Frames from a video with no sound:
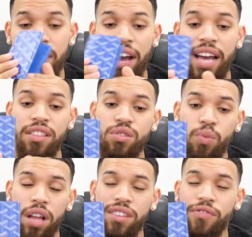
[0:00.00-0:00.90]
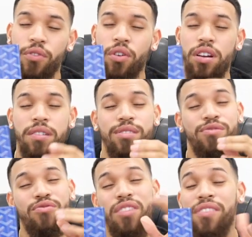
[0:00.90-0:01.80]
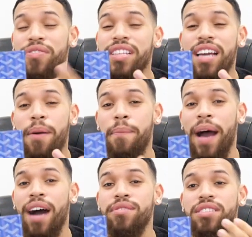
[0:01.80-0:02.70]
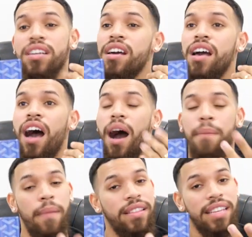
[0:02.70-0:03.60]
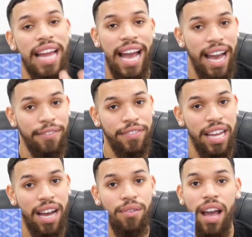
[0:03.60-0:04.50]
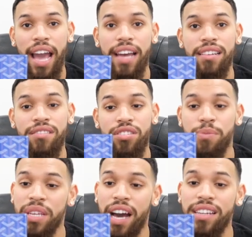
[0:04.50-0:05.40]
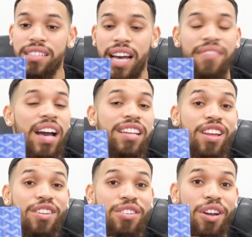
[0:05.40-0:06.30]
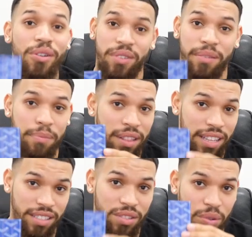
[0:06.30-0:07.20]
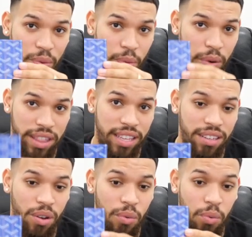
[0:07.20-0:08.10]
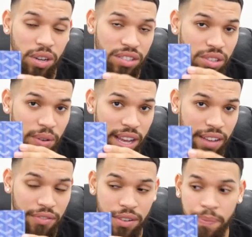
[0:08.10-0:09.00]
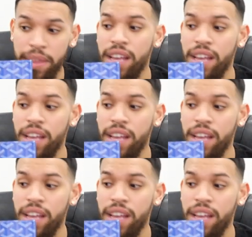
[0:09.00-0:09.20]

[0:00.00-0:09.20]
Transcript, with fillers: I've had this wallet for roughly about a month and a half now, and to be honest, I've had no complaints with it whatsoever.